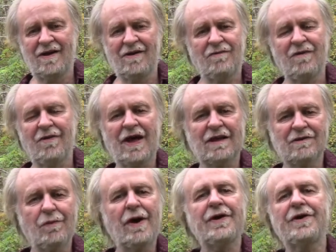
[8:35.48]
Well,
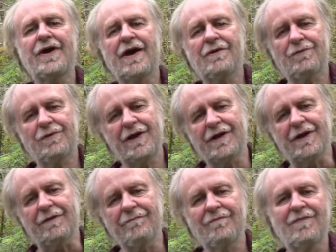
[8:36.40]
that's why you get a
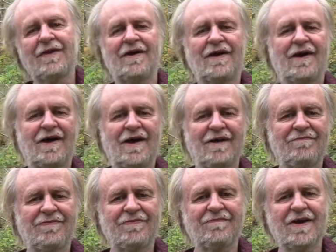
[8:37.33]
reading,
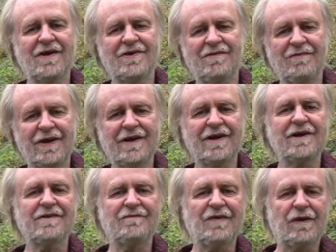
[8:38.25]
because a reading
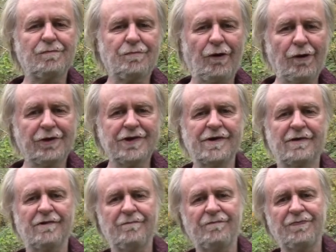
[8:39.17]
is a very
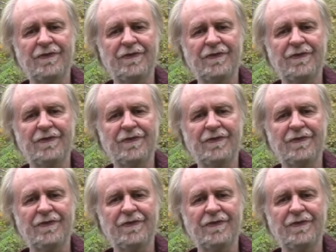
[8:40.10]
personal